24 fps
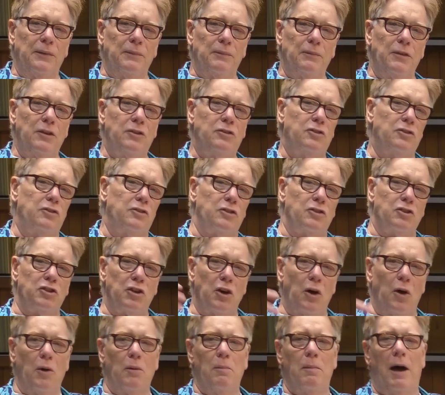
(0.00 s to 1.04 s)
This is a
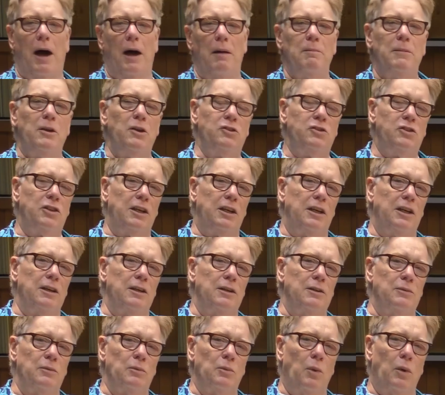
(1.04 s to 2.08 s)
show about music
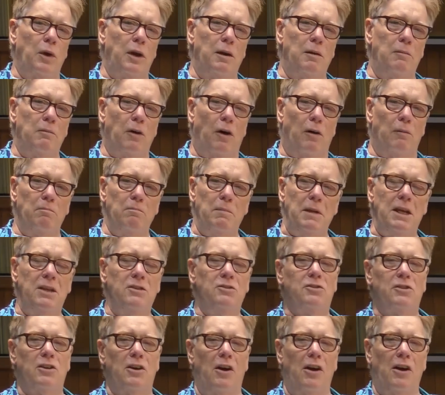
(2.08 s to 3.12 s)
and what it
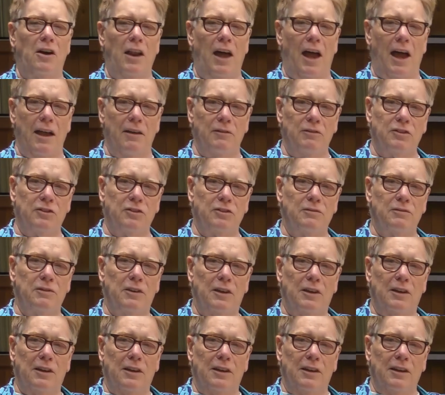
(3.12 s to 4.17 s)
means in our lives.
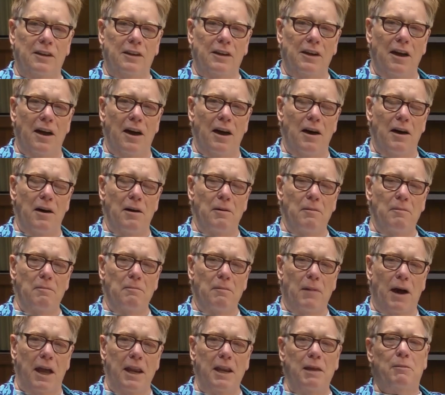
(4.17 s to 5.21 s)
Uh,
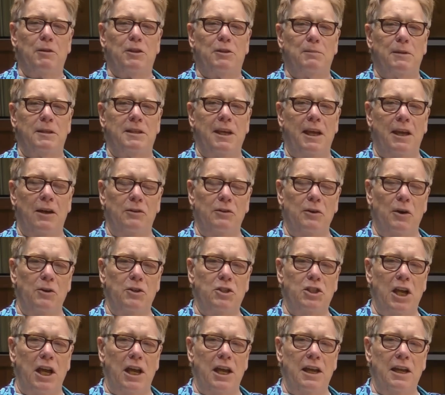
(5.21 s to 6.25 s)
my name is Mateo
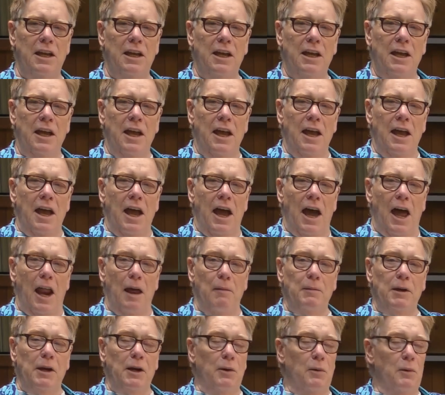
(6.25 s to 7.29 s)
Noche. I
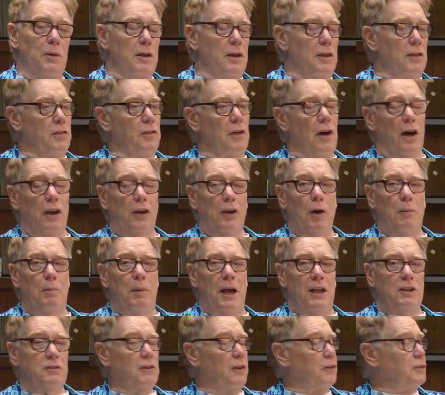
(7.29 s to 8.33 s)
am here with uh, Low
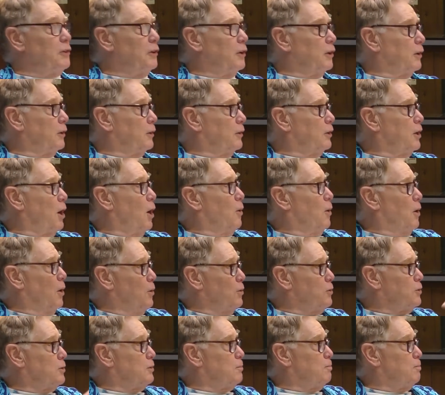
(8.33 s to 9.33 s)
Pass Filter co-host